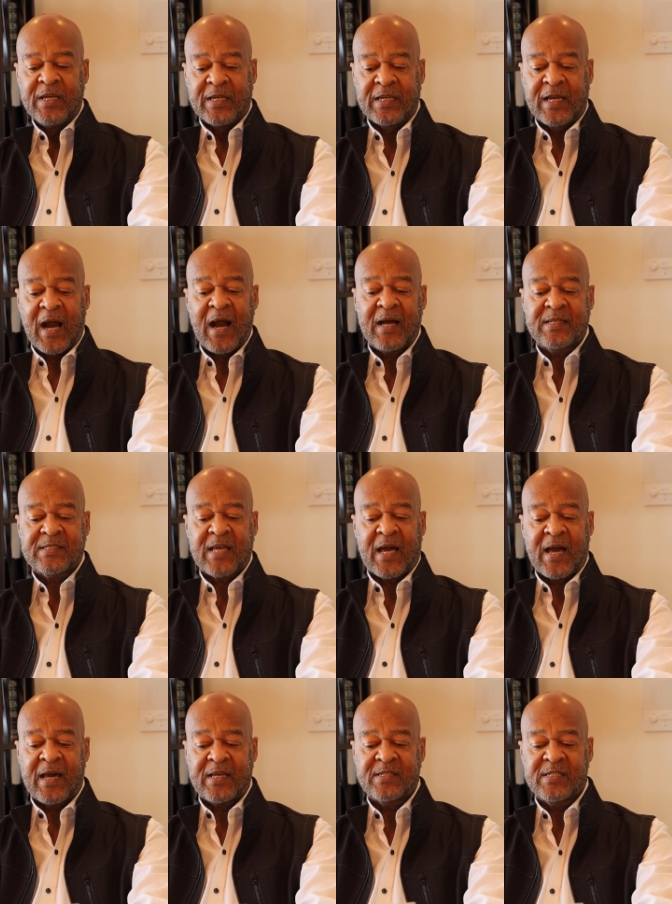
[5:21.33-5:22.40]
In God's
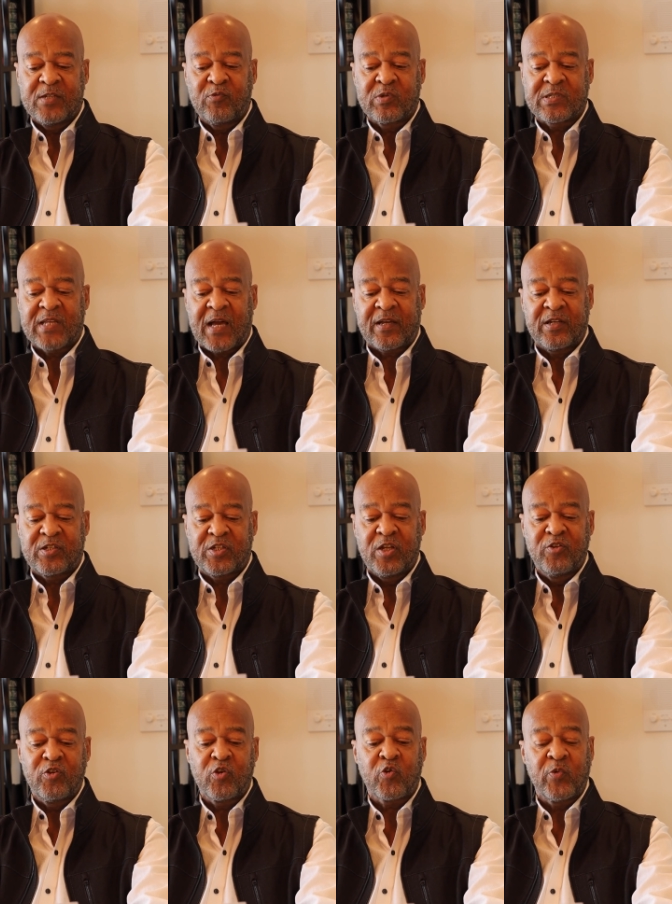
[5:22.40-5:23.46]
eyes, he was like a
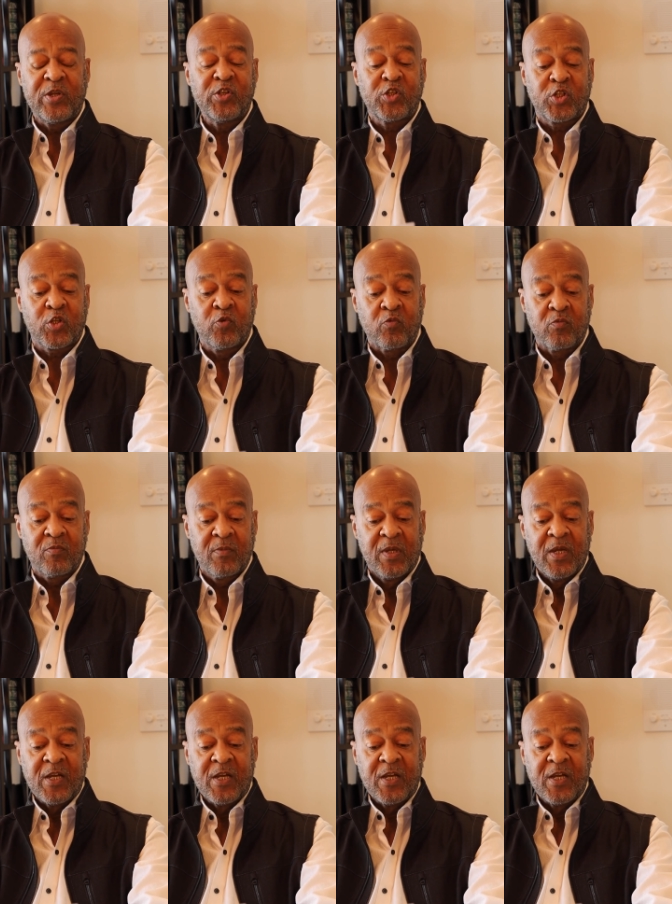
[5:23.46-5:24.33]
tender green shoot